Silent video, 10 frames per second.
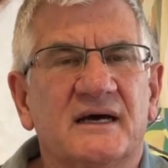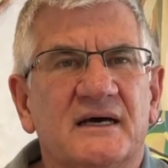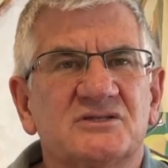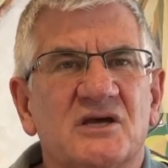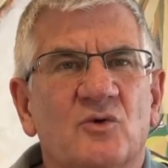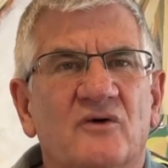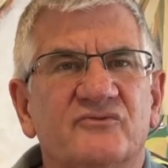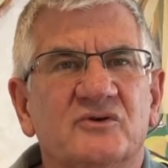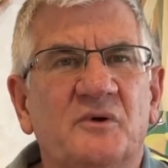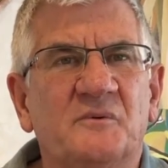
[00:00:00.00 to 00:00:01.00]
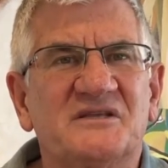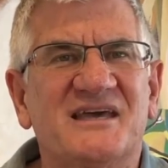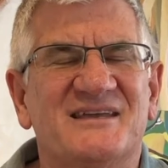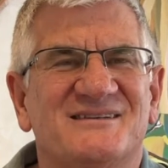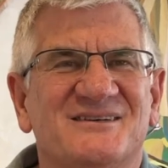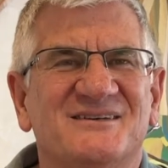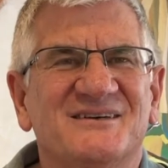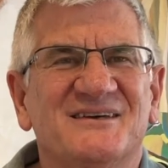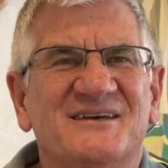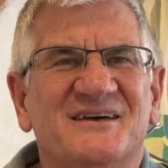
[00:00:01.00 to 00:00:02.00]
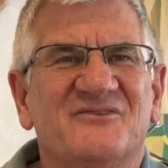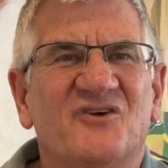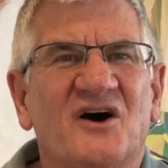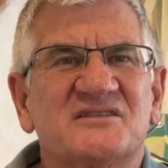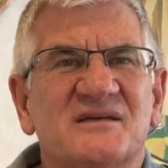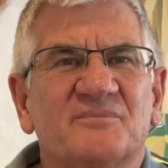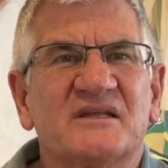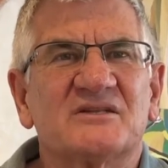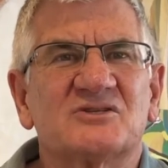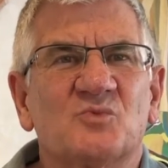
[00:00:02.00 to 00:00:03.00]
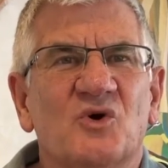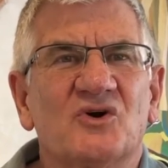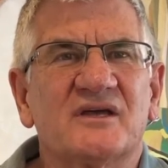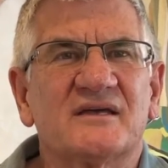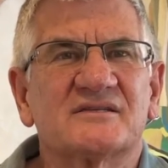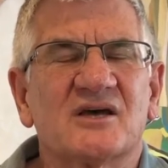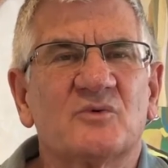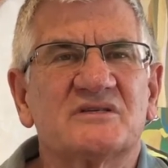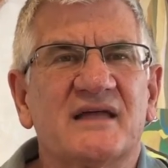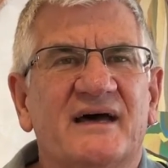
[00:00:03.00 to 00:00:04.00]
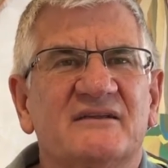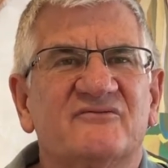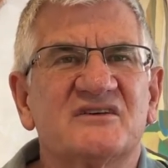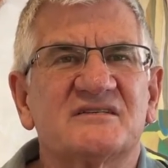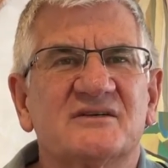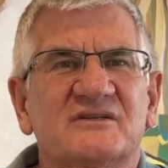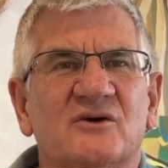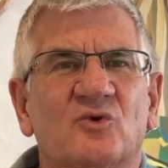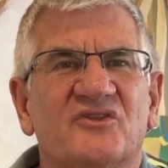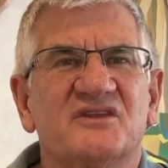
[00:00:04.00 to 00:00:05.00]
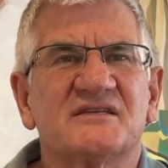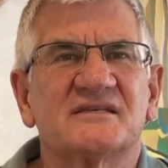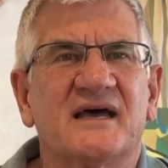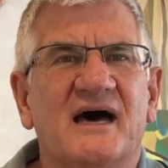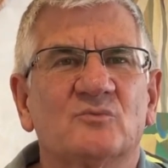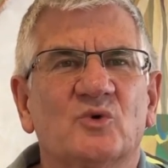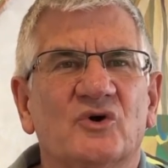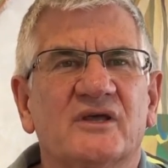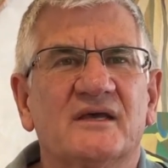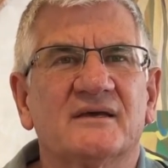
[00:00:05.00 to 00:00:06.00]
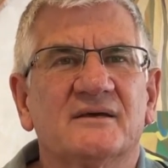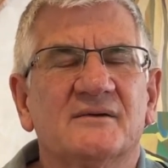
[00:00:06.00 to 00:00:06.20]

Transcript: So often we tend to find something that's working, so we start investing in all the things that aren't working.